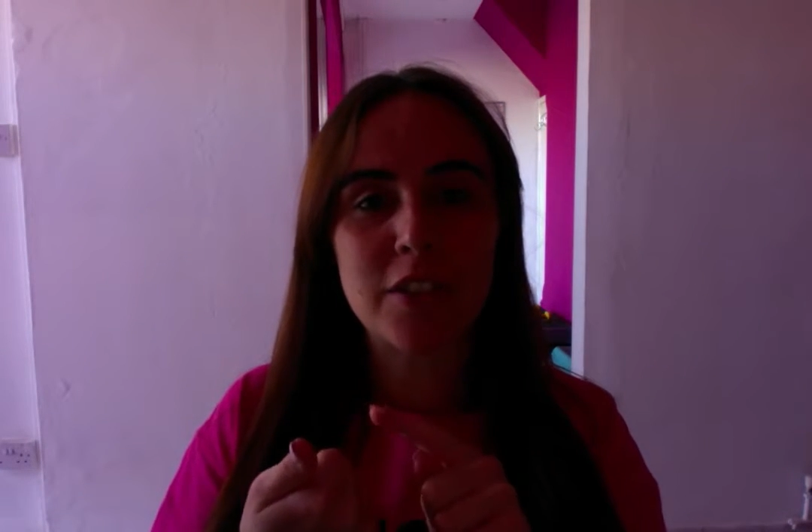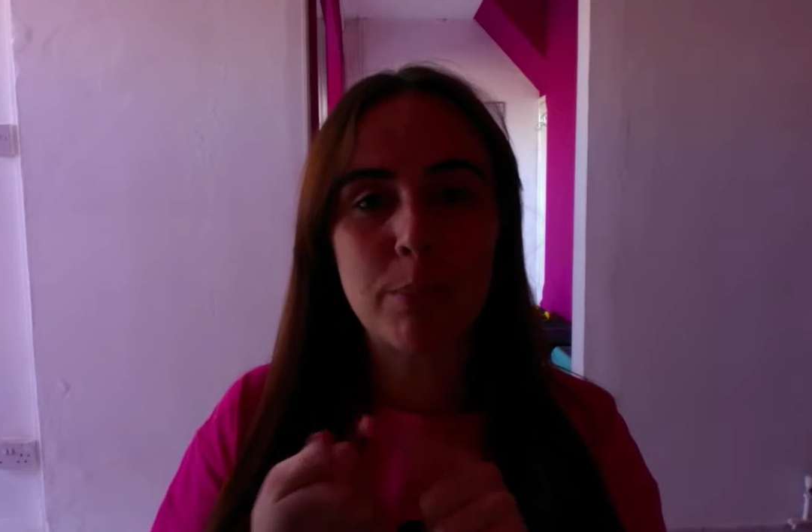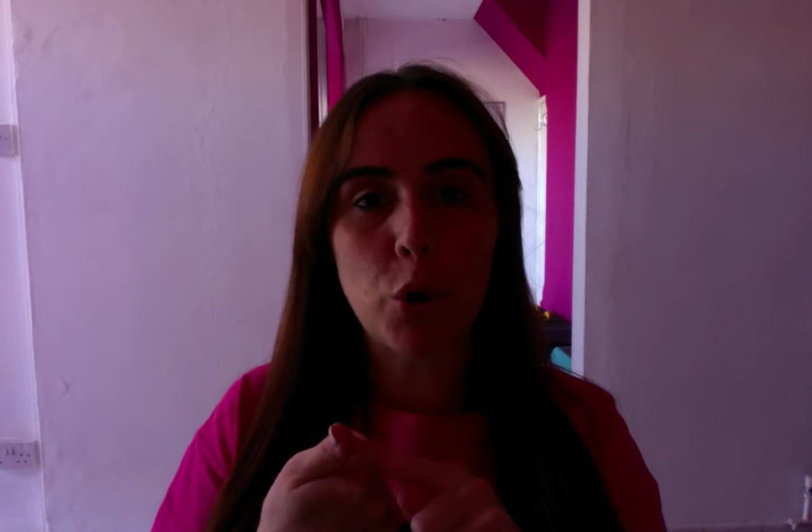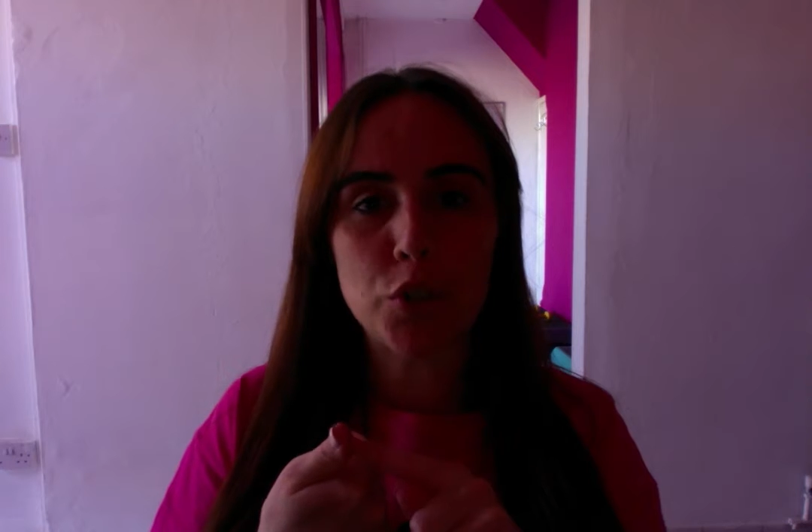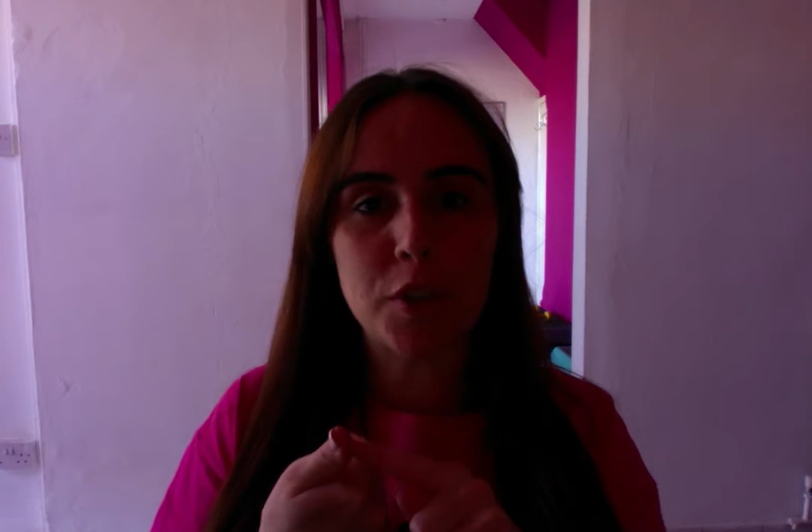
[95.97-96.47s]
the
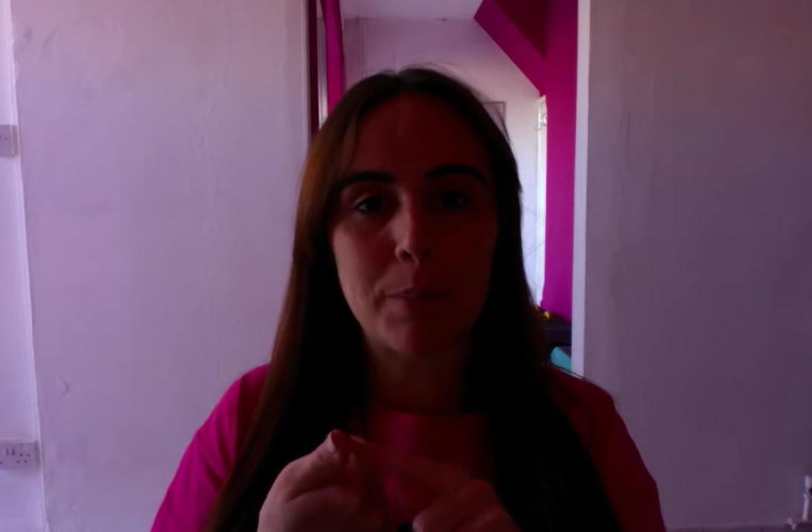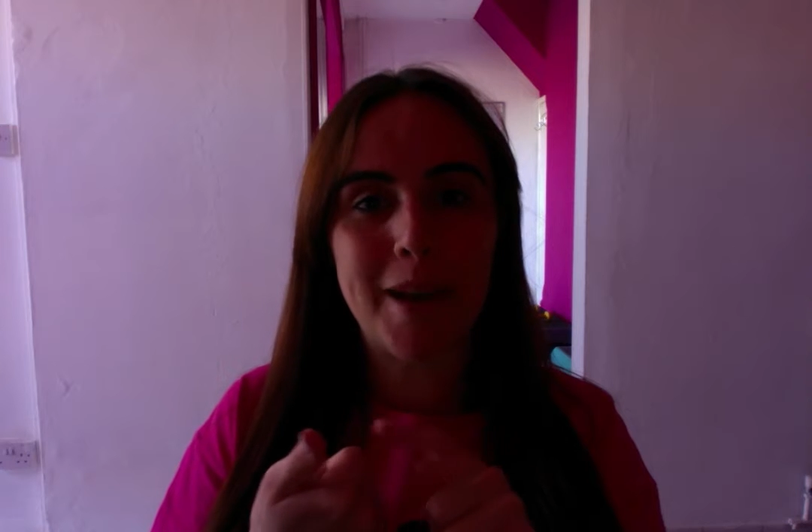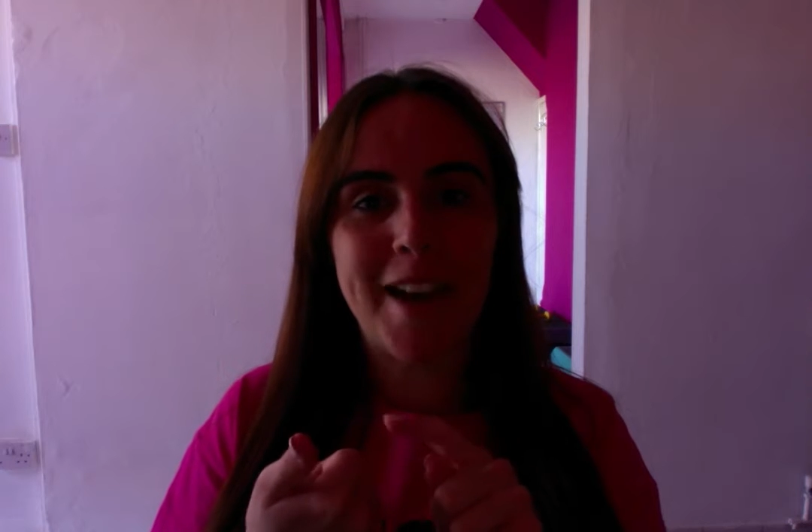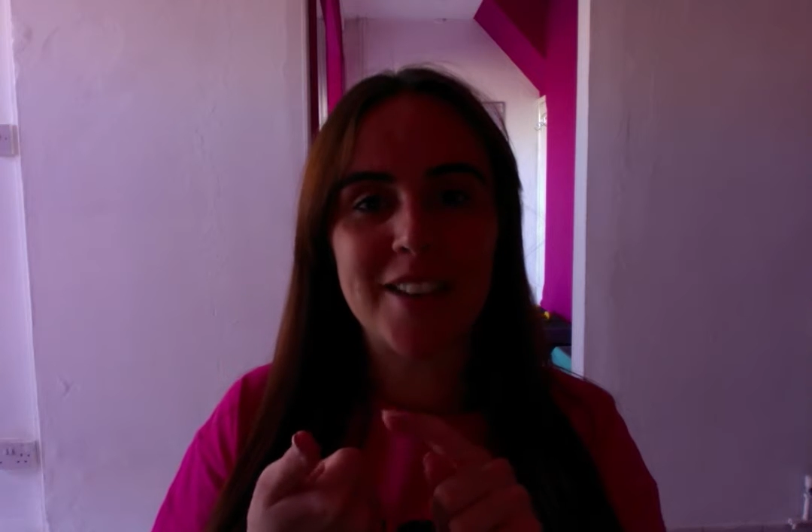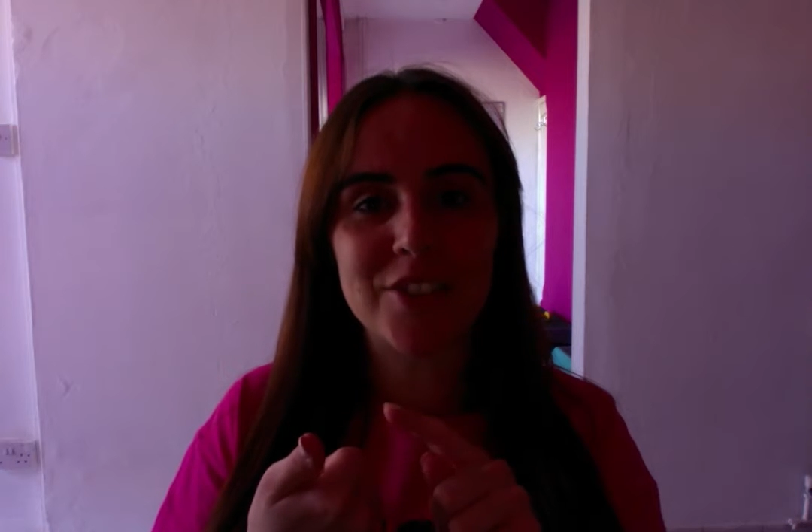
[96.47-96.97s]
bottom
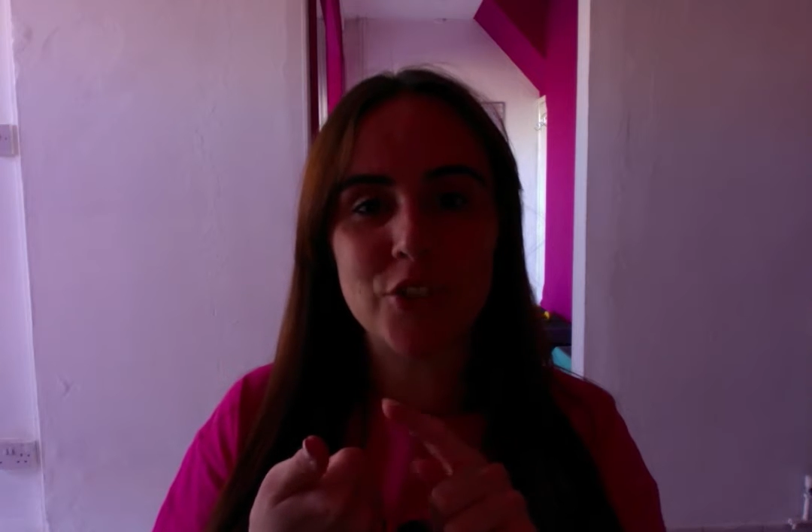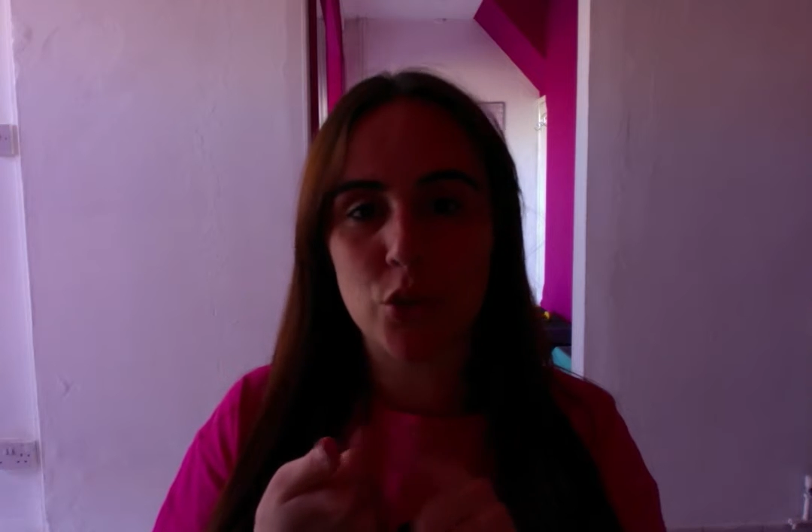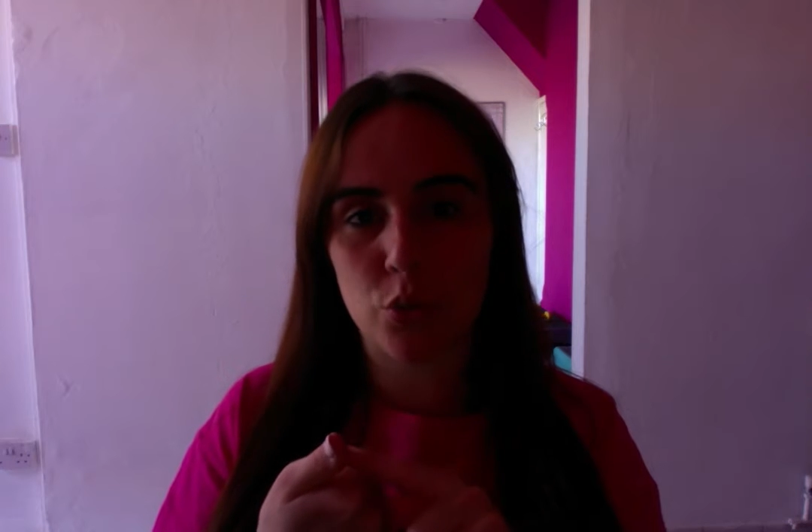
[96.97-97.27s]
and